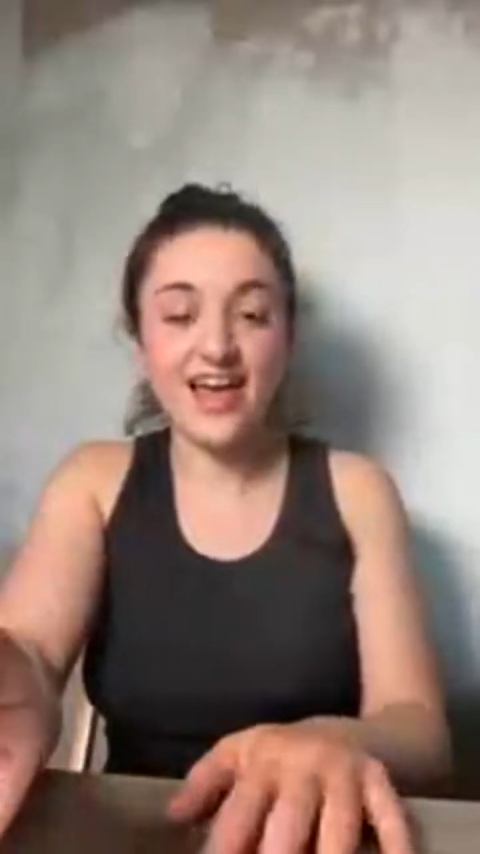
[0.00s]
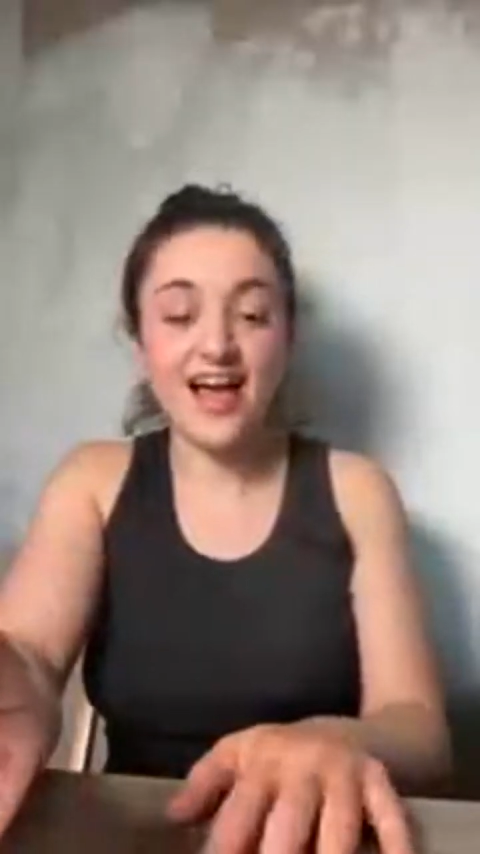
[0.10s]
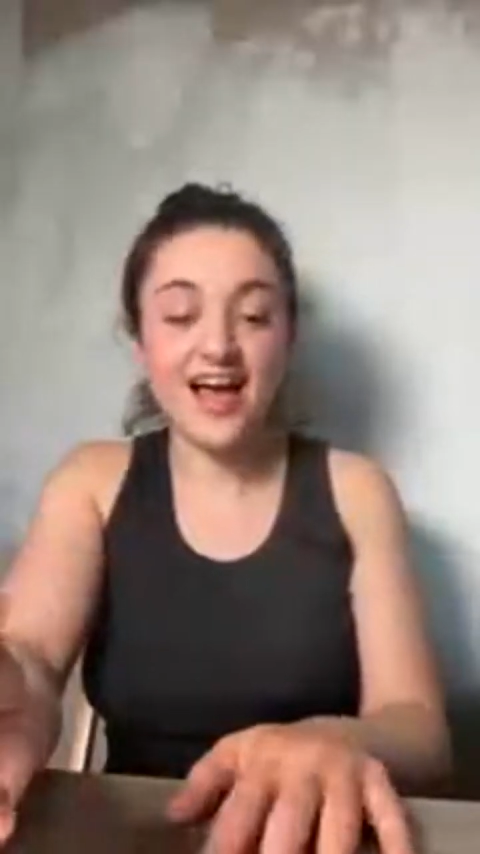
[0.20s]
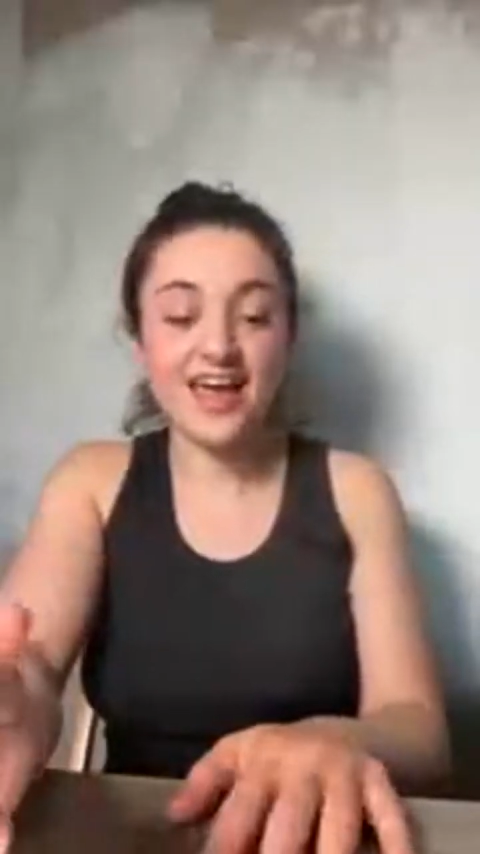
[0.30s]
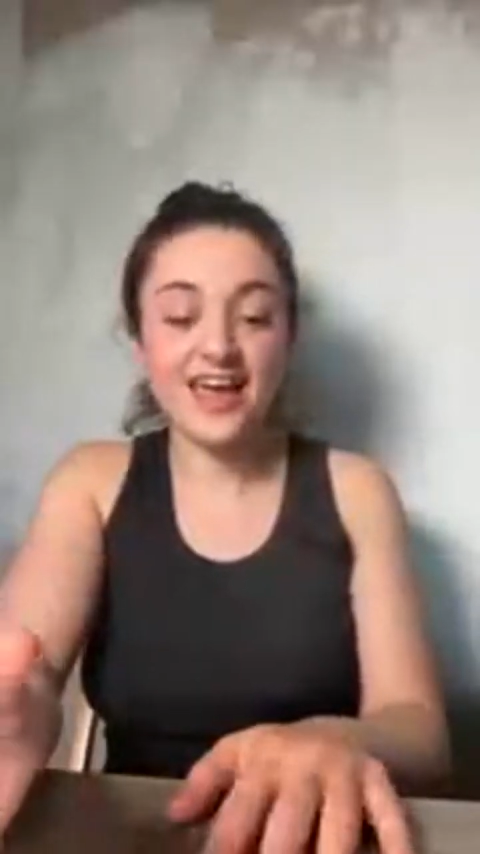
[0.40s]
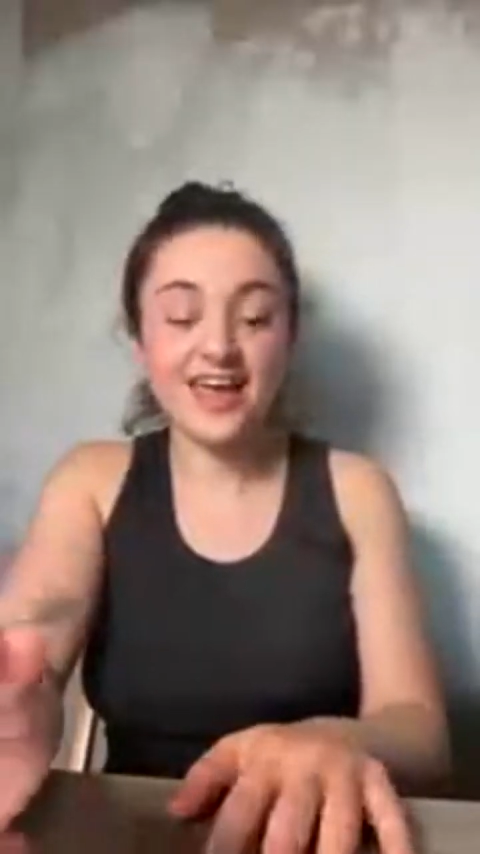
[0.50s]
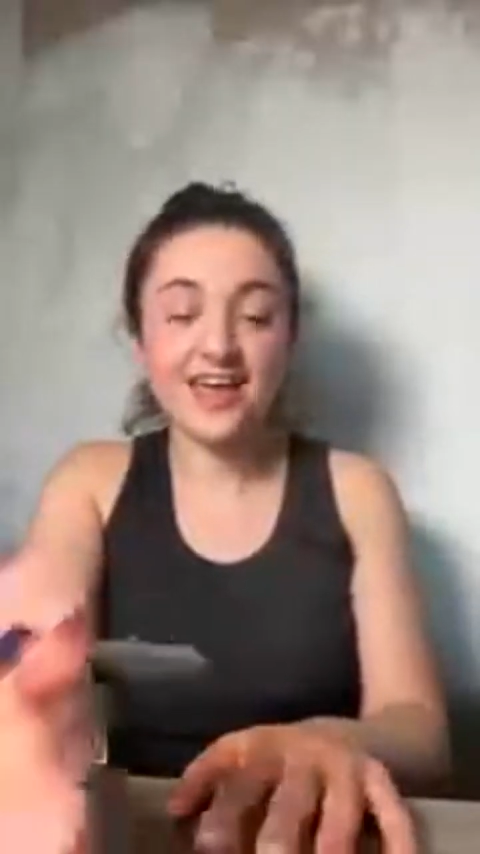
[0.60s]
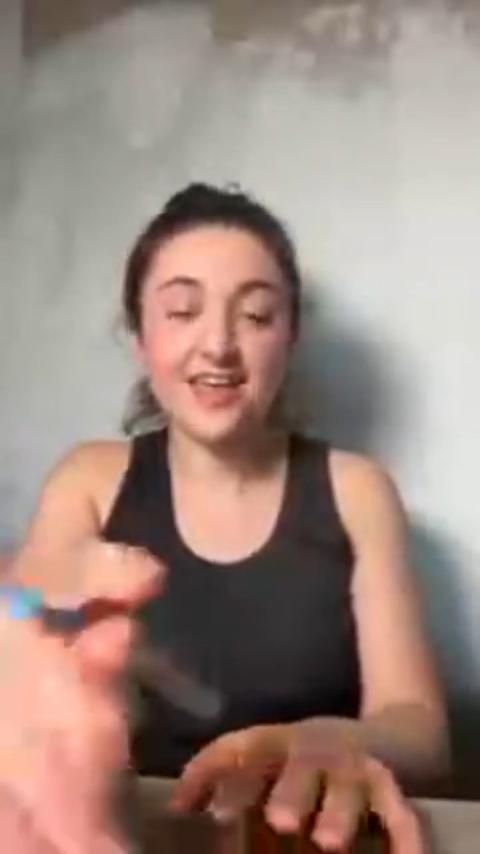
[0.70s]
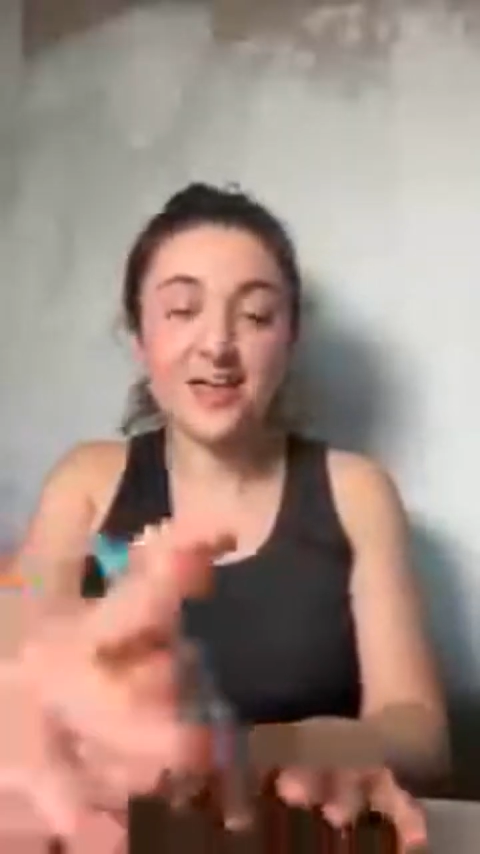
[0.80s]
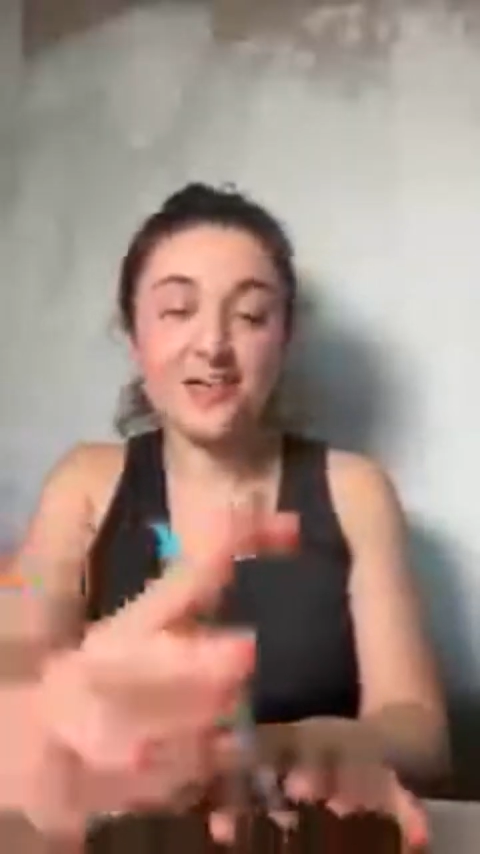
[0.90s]
I
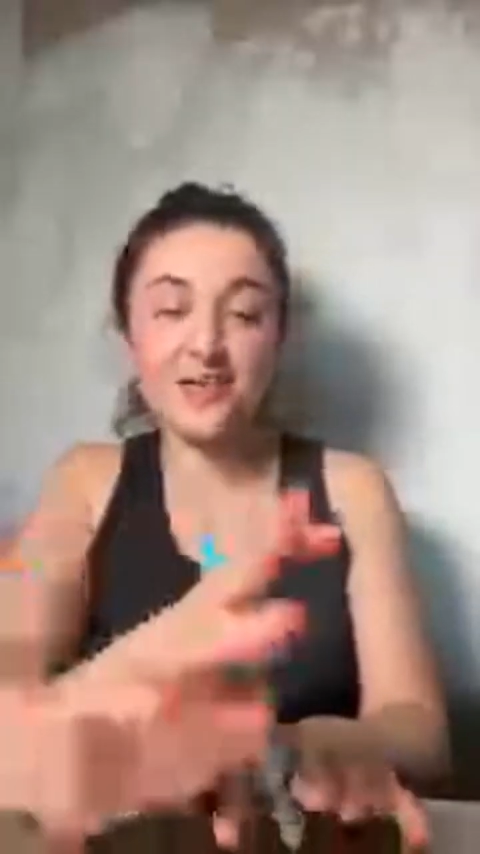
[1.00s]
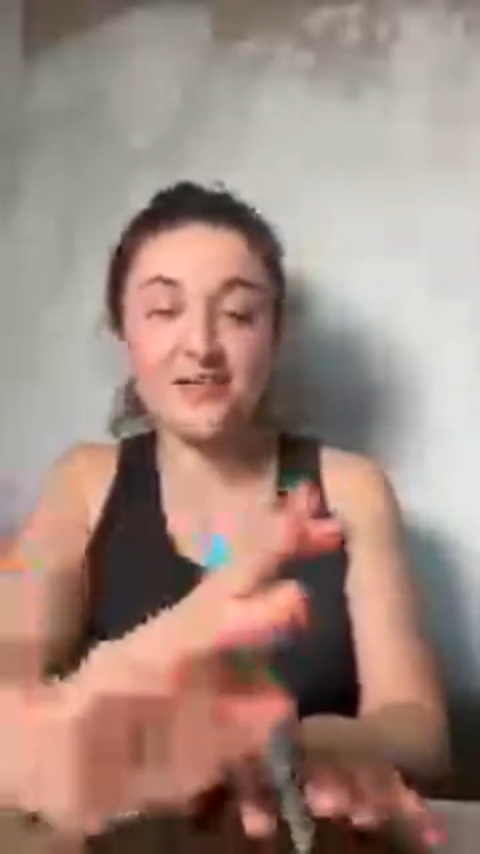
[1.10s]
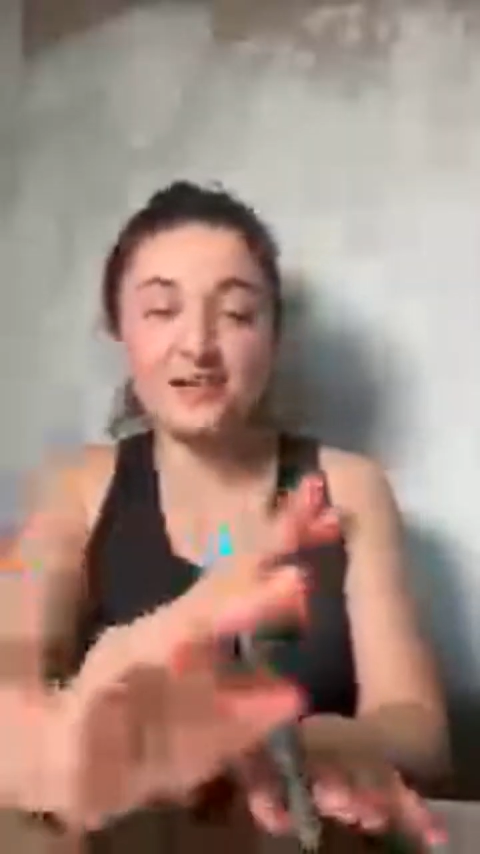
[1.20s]
am